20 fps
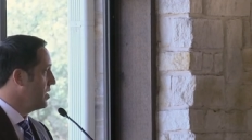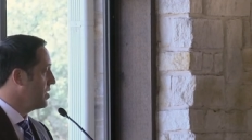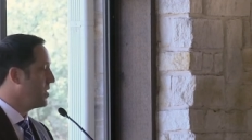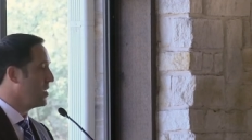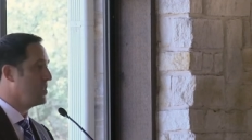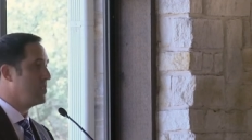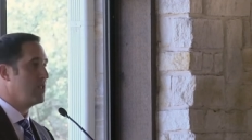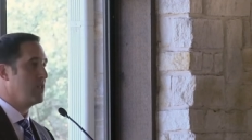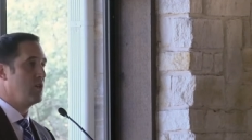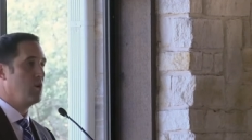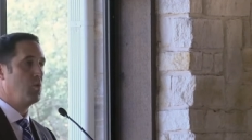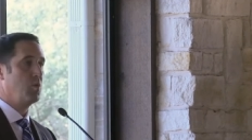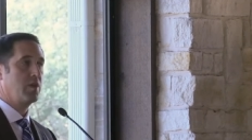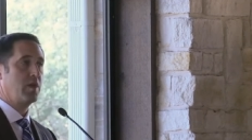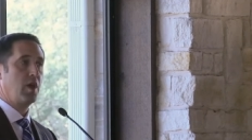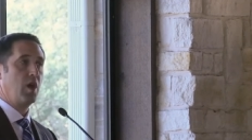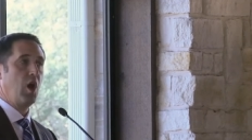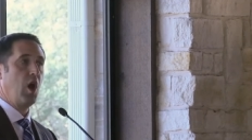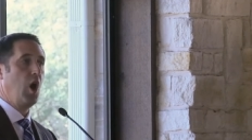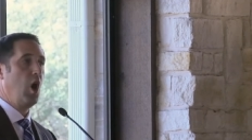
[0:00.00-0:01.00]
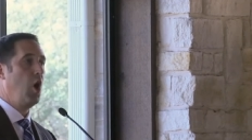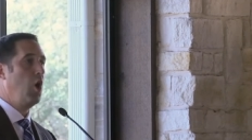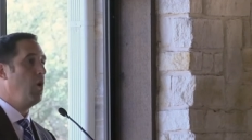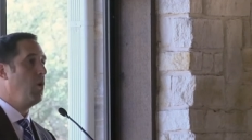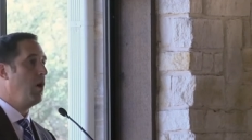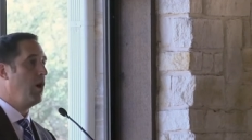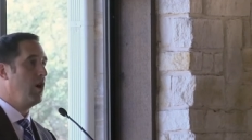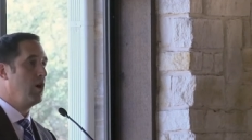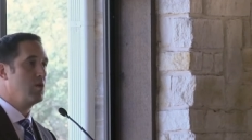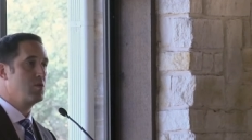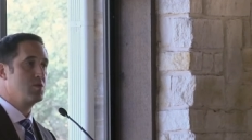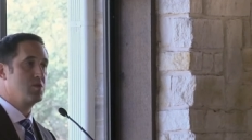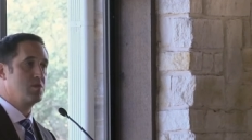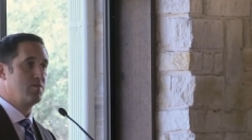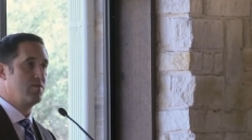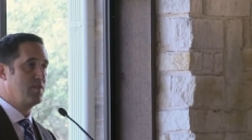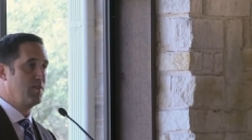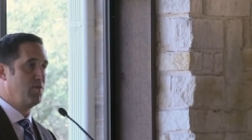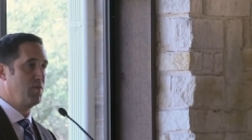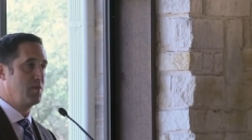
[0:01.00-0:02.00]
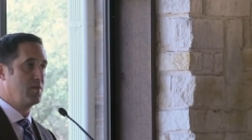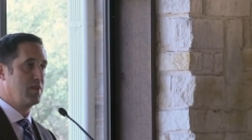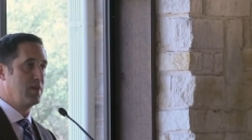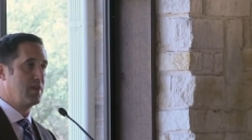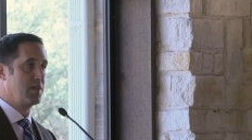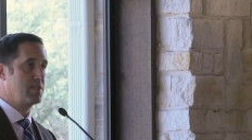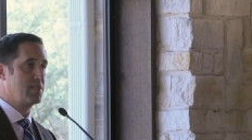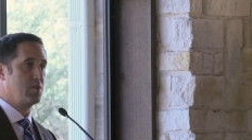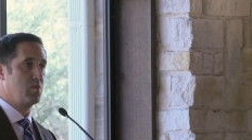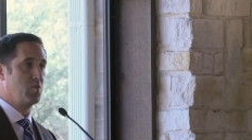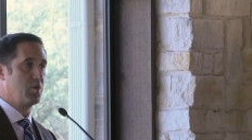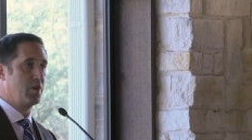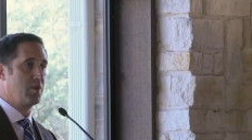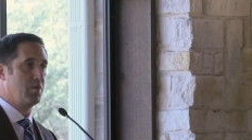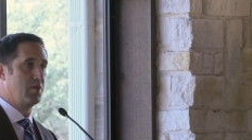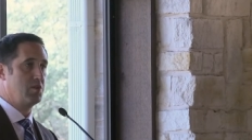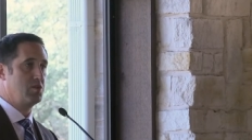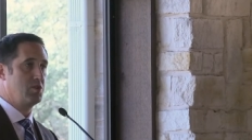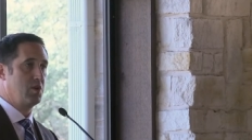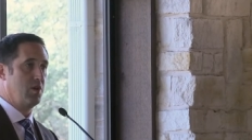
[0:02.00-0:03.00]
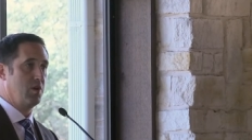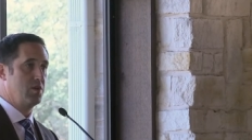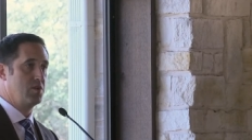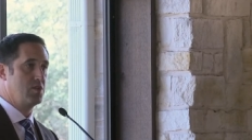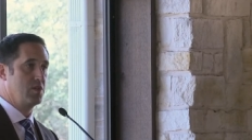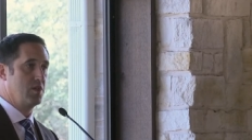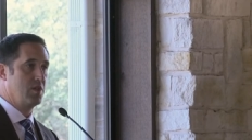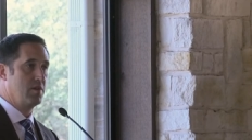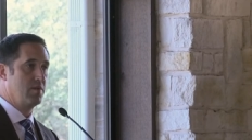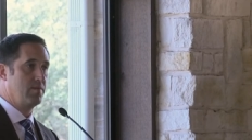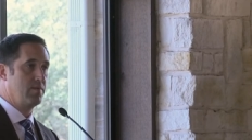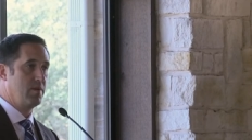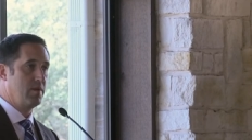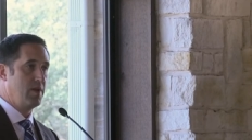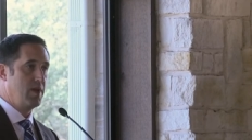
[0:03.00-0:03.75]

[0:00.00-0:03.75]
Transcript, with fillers: that deal with a whole host of different things that we are in charge of,